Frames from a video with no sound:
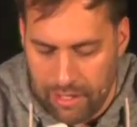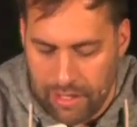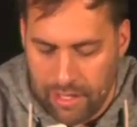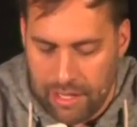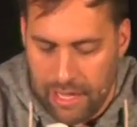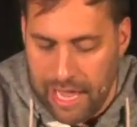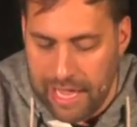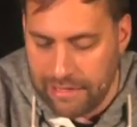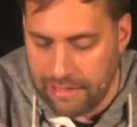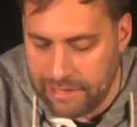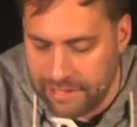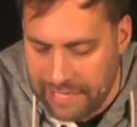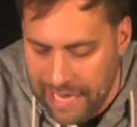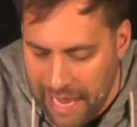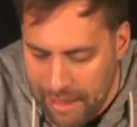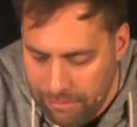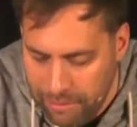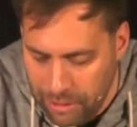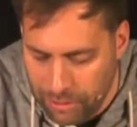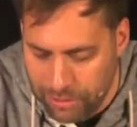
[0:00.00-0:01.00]
And
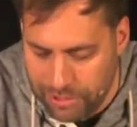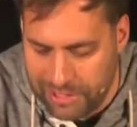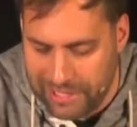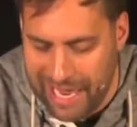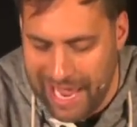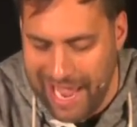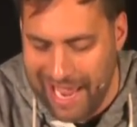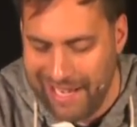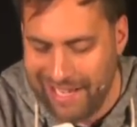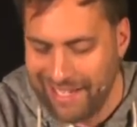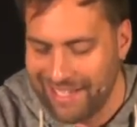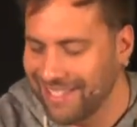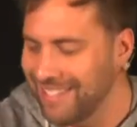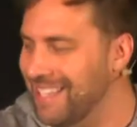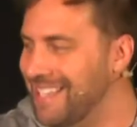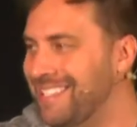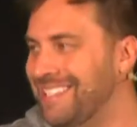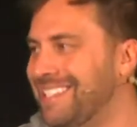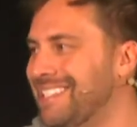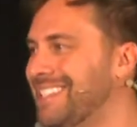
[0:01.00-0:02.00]
Samuel said,
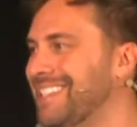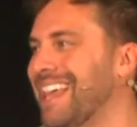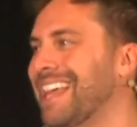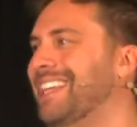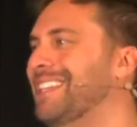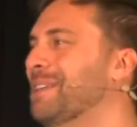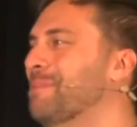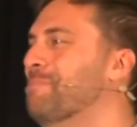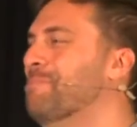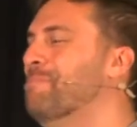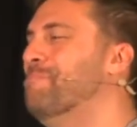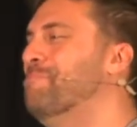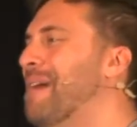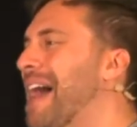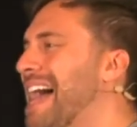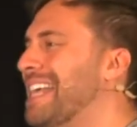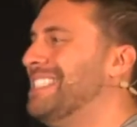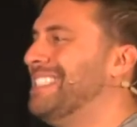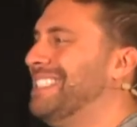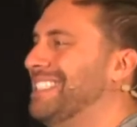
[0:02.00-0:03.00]
this is like the
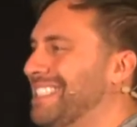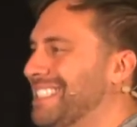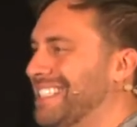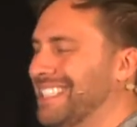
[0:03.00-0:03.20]
best.